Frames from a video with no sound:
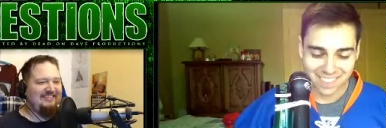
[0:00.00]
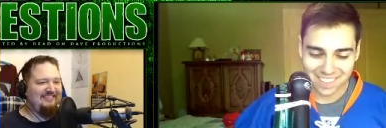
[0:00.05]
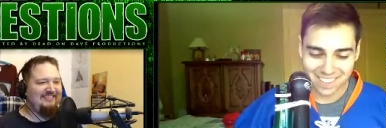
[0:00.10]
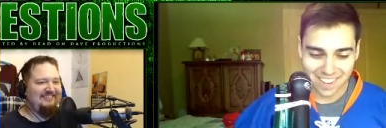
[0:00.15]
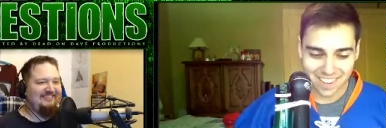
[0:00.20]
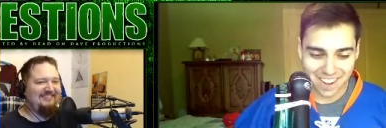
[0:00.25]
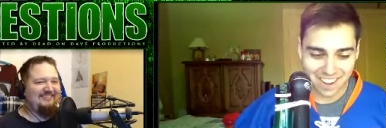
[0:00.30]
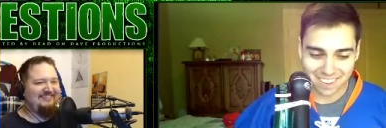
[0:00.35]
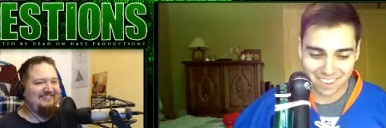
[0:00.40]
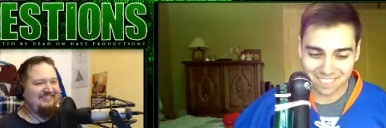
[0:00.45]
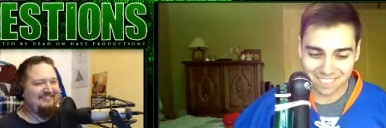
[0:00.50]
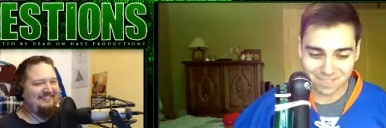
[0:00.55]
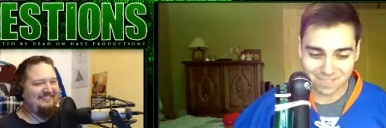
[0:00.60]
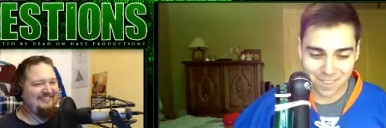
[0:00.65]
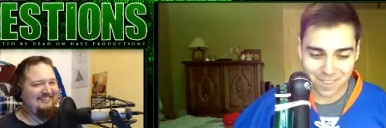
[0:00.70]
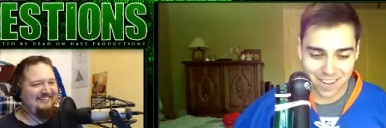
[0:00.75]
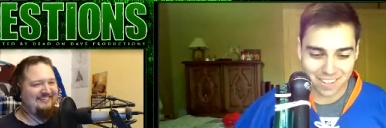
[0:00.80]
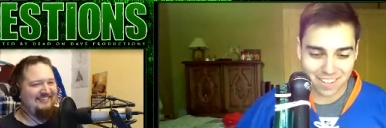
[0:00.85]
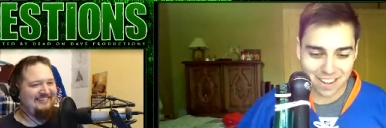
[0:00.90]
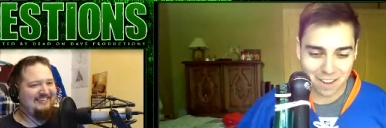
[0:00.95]
Speaker 1: yeah, my
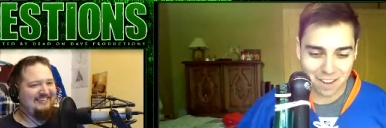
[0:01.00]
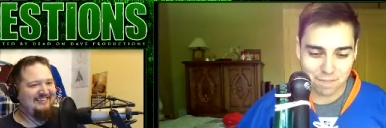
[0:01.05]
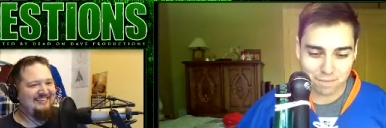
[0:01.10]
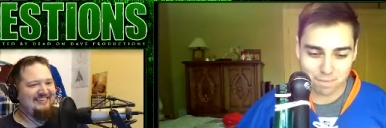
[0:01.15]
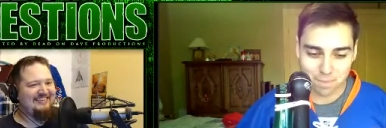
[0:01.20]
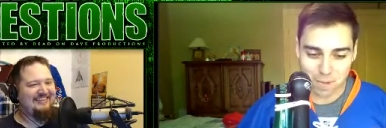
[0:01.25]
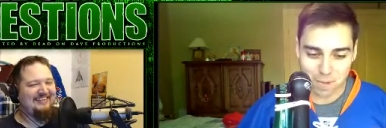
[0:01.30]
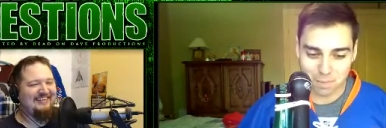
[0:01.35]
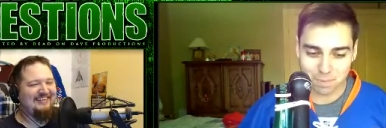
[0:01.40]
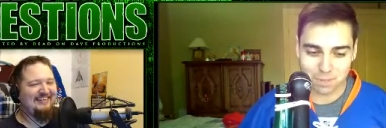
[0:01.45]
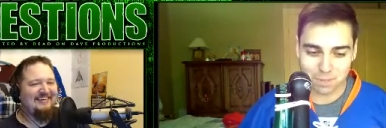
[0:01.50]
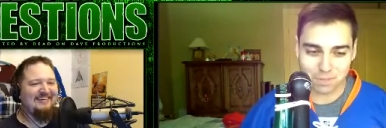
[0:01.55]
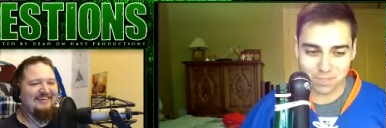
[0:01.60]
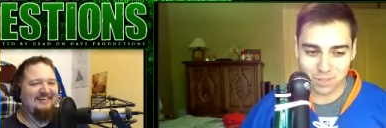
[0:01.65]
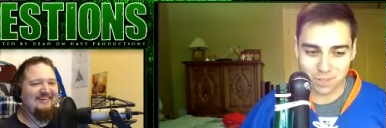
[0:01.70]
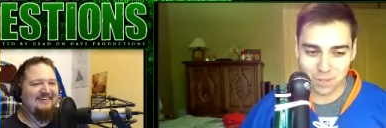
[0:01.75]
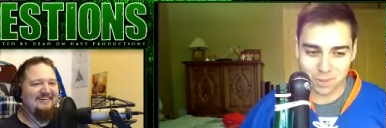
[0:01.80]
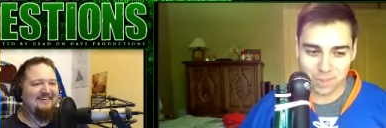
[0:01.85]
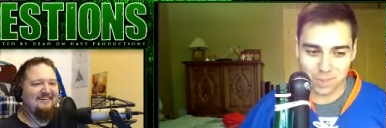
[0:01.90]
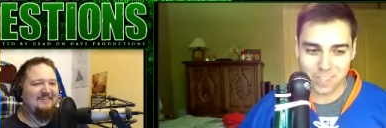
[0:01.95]
life. People have
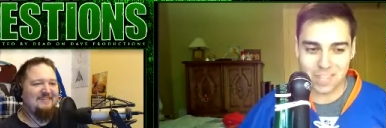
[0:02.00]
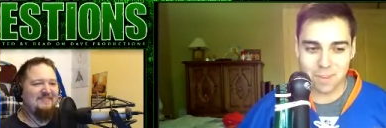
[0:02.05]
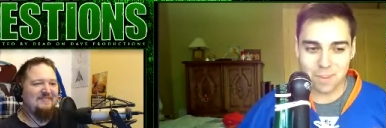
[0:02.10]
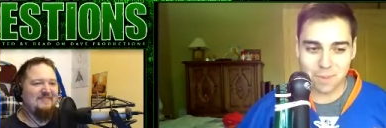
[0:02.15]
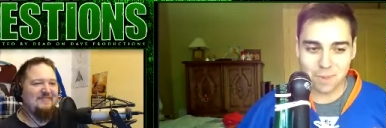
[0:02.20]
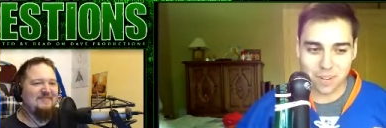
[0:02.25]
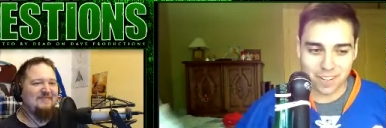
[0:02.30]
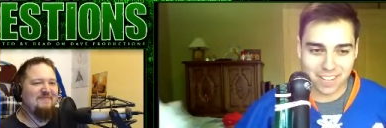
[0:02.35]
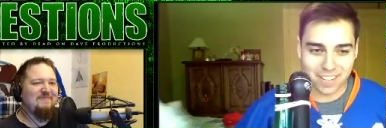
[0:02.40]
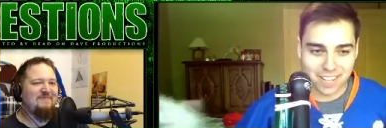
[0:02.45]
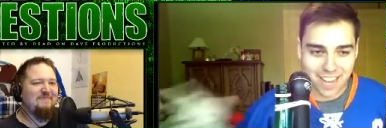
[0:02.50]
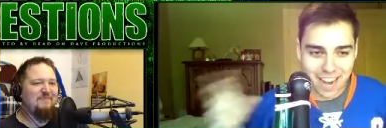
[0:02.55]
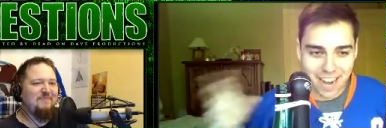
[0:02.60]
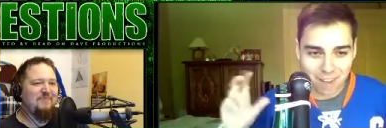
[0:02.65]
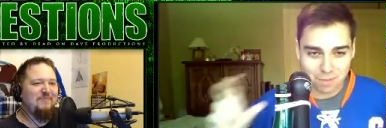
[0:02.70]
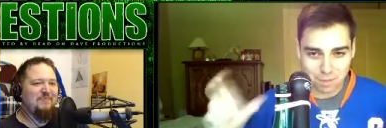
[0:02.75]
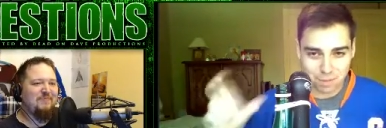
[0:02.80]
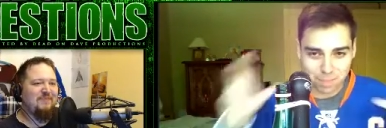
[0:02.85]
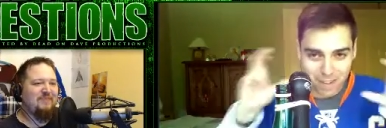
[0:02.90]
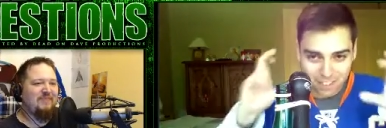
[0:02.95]
told me they want a
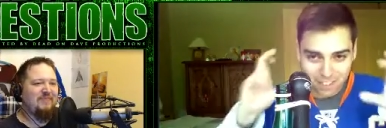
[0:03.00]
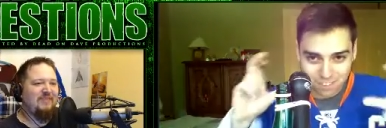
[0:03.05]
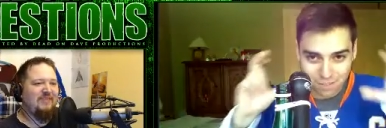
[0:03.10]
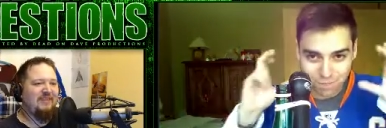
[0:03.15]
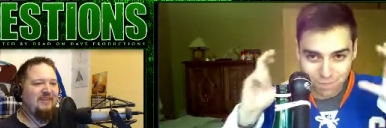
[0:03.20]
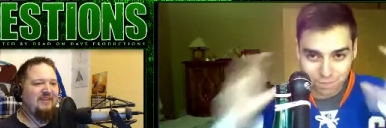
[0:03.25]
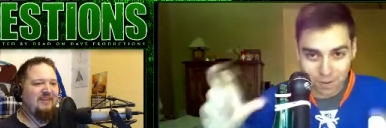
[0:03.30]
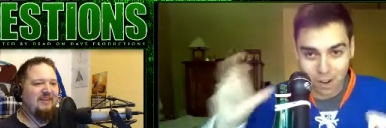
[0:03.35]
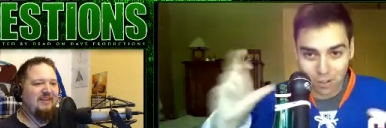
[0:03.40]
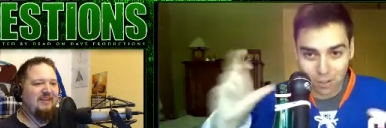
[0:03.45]
cameraman to follow